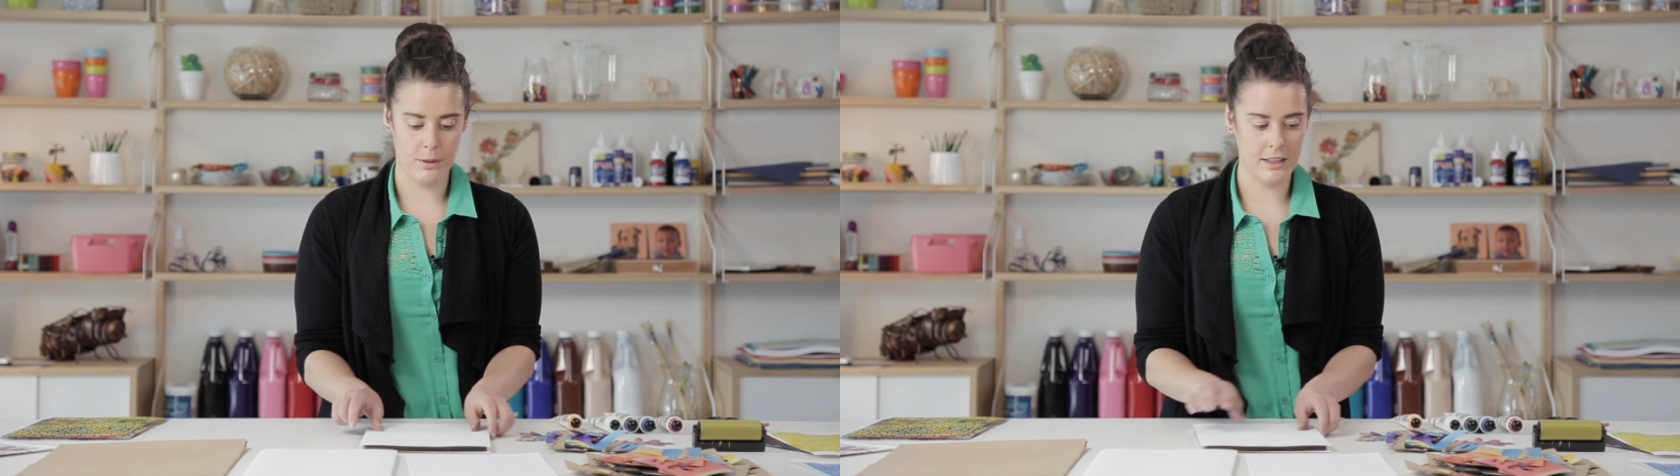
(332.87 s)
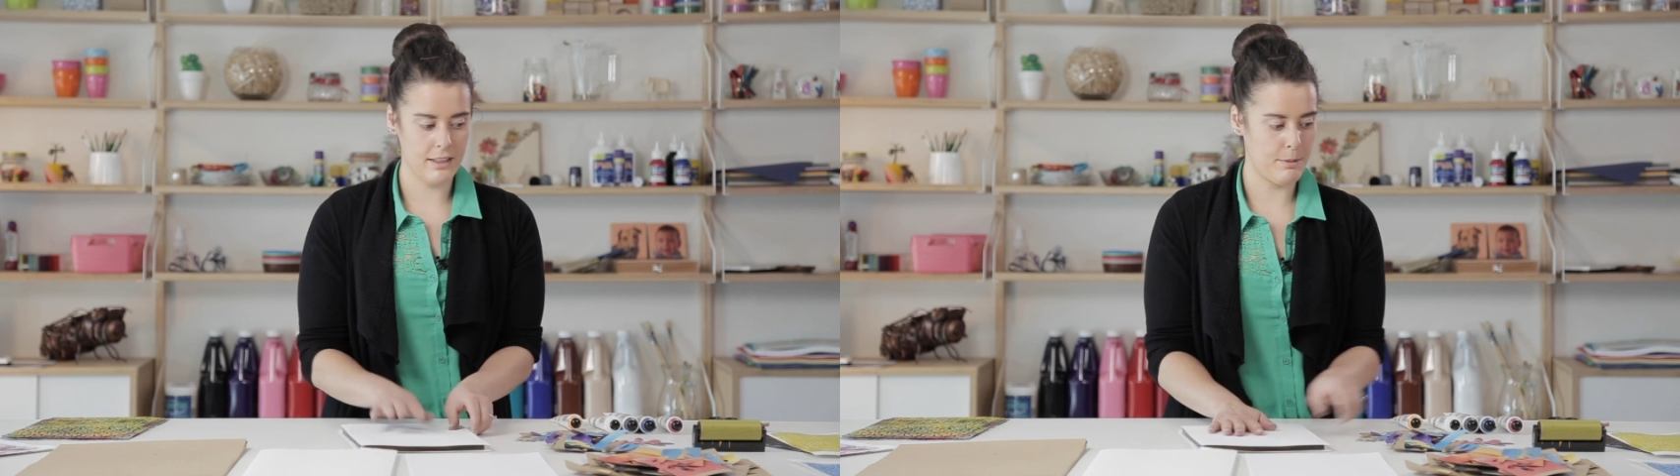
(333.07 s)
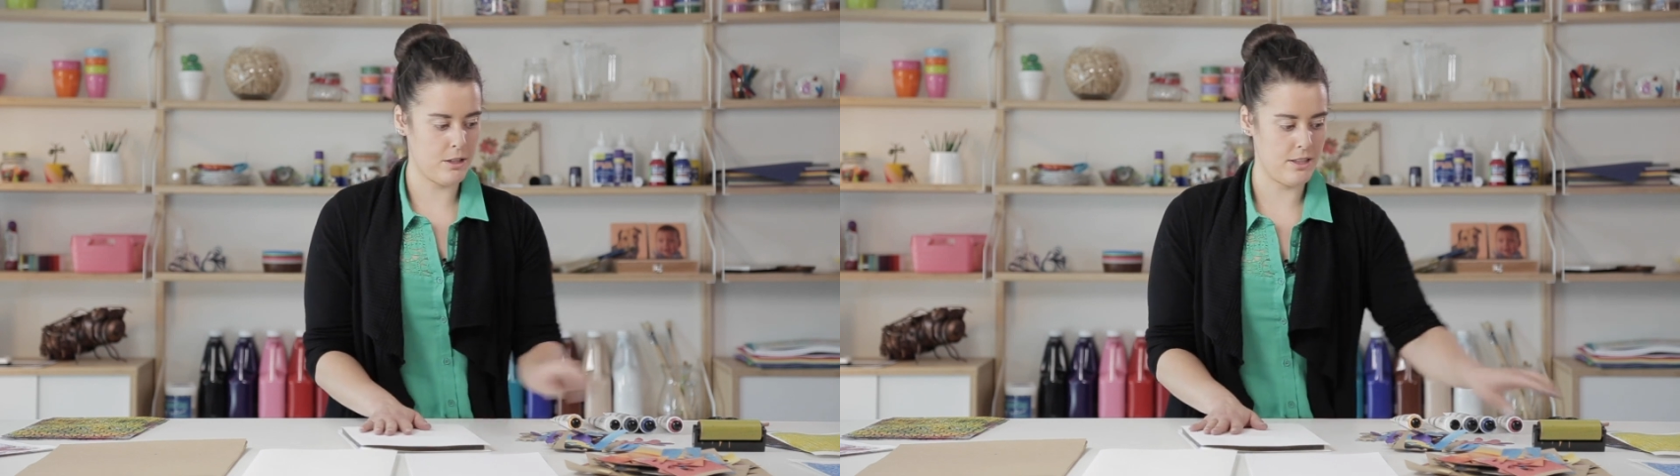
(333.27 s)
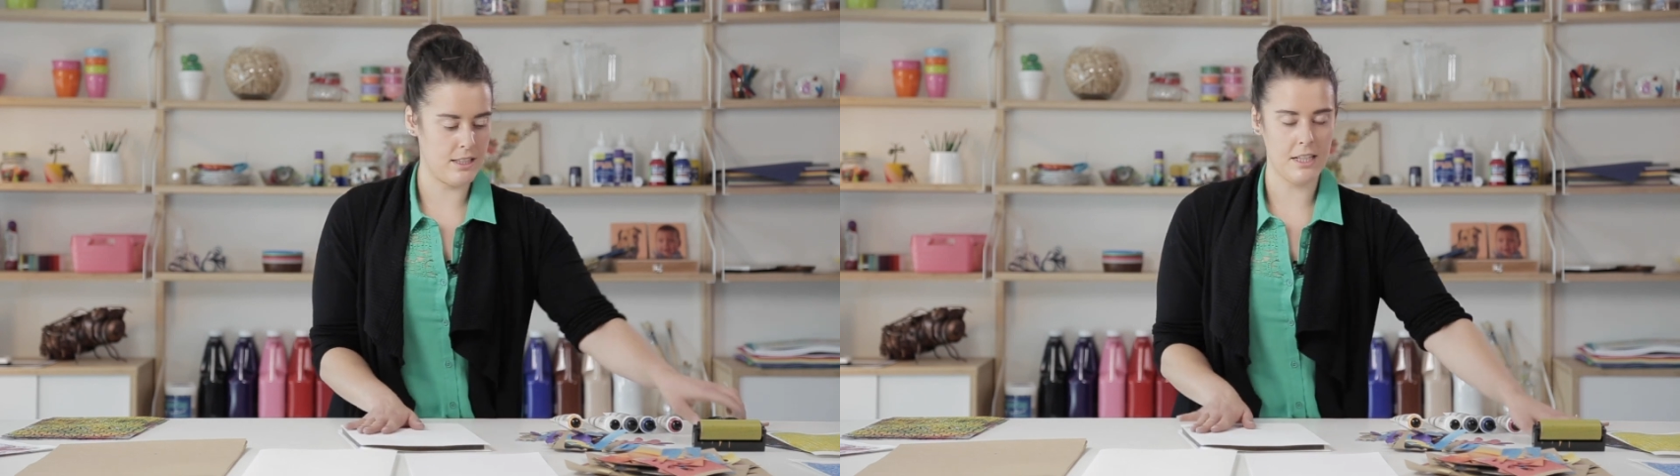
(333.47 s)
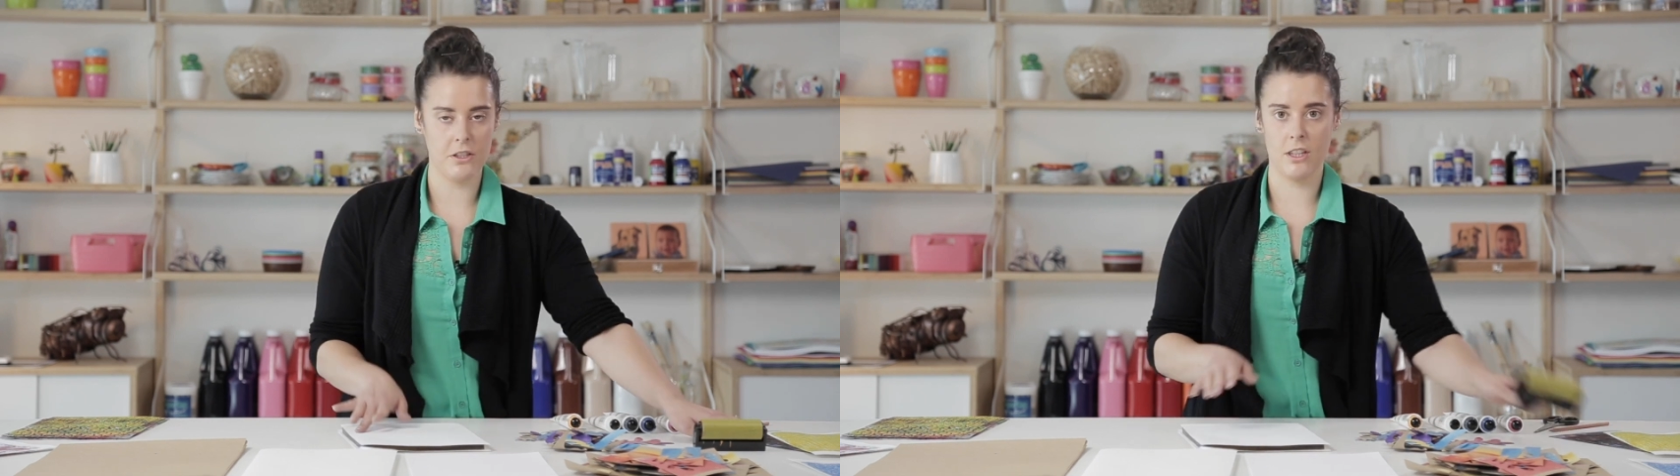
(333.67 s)
quickly because
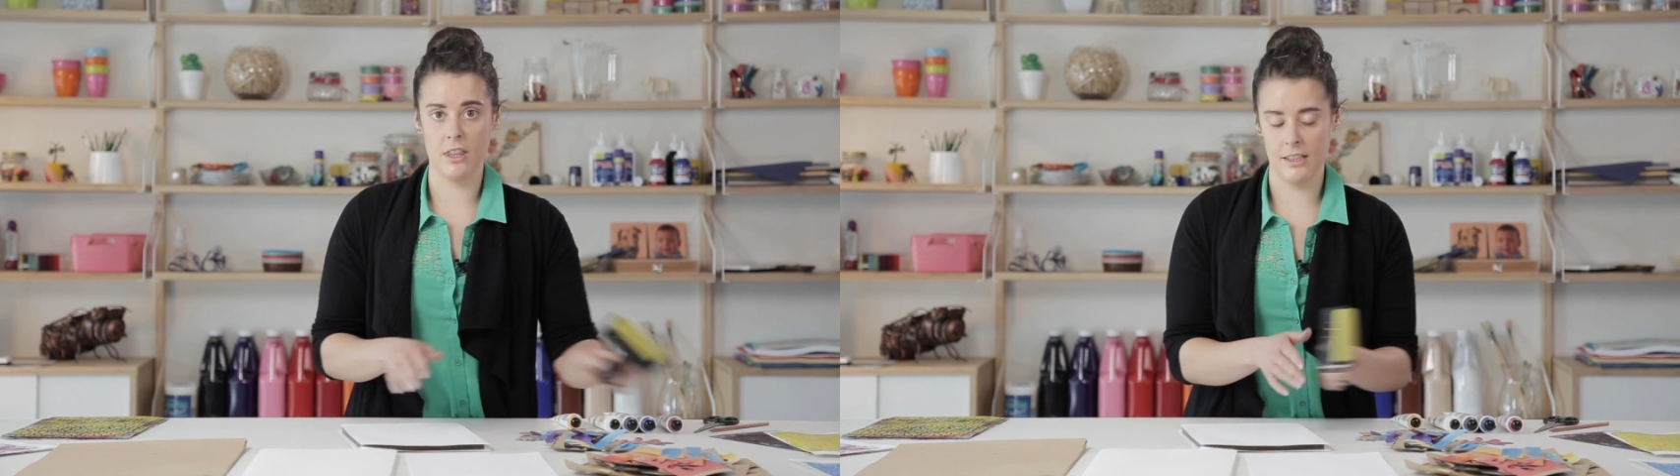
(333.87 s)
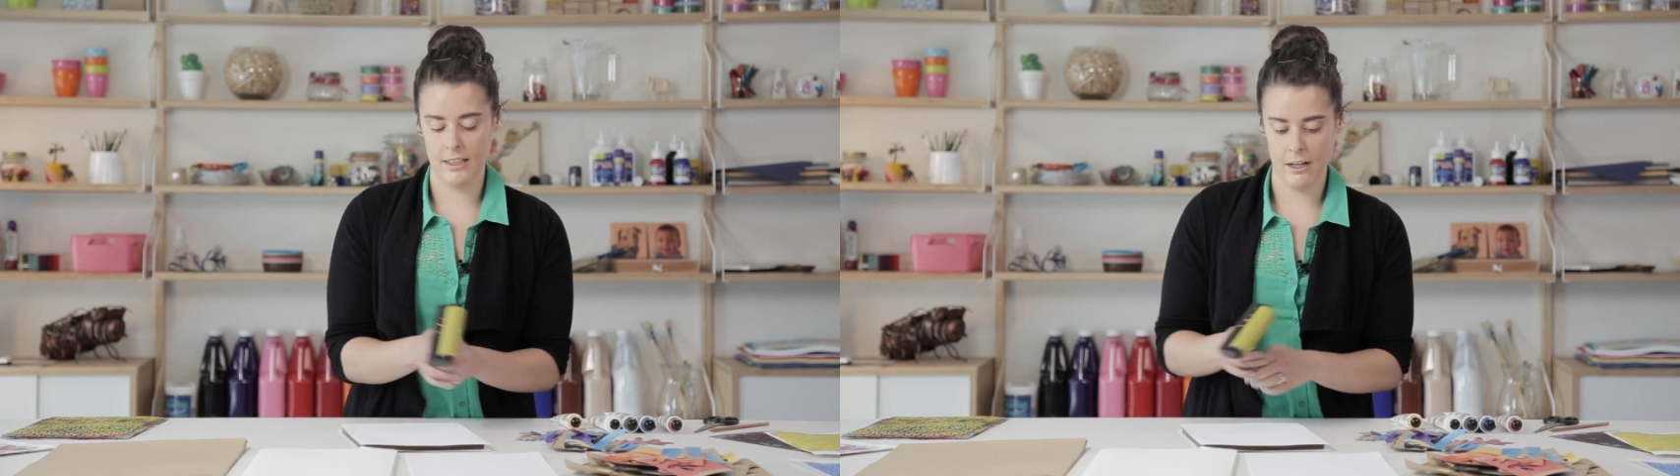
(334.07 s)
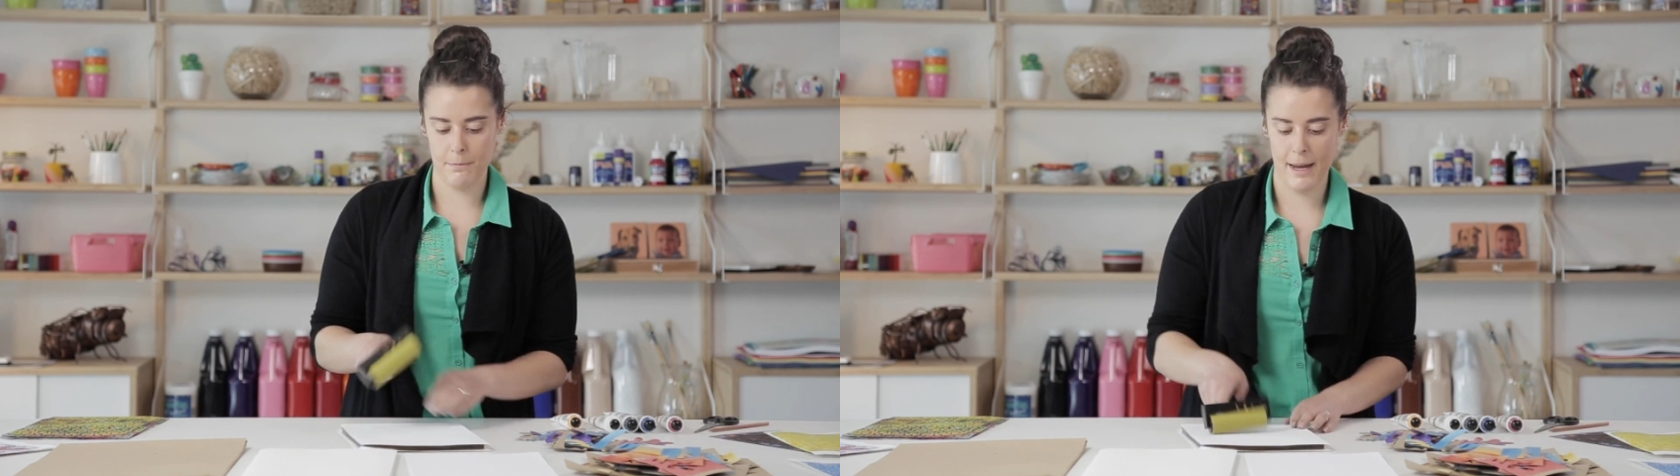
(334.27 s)
it's such a thin layer of